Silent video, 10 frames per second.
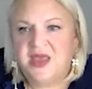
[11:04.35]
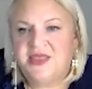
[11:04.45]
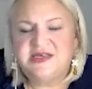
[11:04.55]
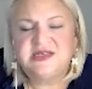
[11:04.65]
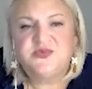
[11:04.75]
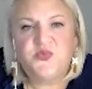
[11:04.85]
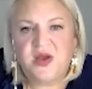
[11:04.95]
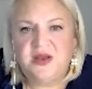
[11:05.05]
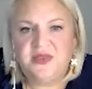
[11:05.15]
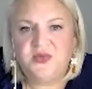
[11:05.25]
This is
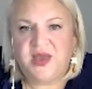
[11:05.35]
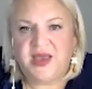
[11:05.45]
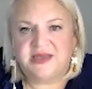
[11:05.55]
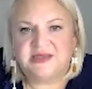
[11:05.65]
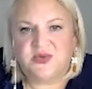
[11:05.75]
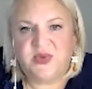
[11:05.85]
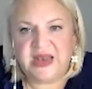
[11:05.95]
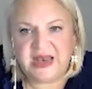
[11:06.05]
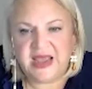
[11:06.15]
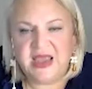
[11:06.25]
one of the ways that we
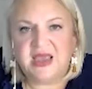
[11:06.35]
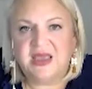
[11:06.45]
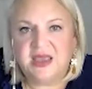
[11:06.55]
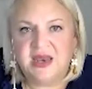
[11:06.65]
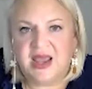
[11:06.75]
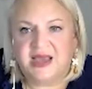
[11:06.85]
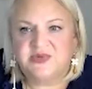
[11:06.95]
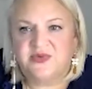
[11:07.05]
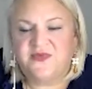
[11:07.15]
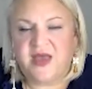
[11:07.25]
link and connect
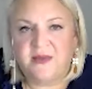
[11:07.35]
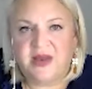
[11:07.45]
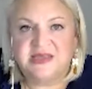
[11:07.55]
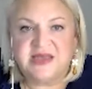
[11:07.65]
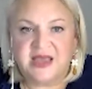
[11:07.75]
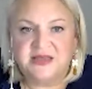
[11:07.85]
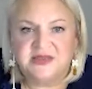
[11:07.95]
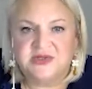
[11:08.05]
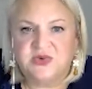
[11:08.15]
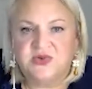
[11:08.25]
with families and
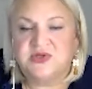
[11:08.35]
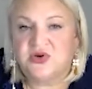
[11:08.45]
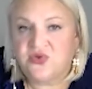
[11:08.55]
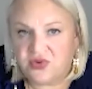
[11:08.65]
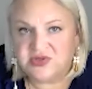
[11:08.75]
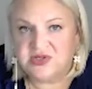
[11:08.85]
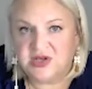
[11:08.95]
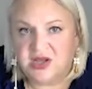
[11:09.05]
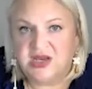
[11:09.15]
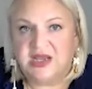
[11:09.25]
schools across the
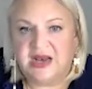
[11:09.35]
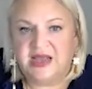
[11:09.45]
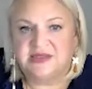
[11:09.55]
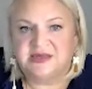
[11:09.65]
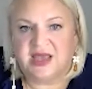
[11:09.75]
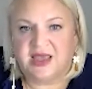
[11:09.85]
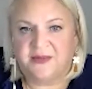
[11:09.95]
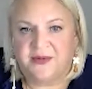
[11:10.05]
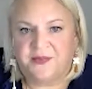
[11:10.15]
learning landscape.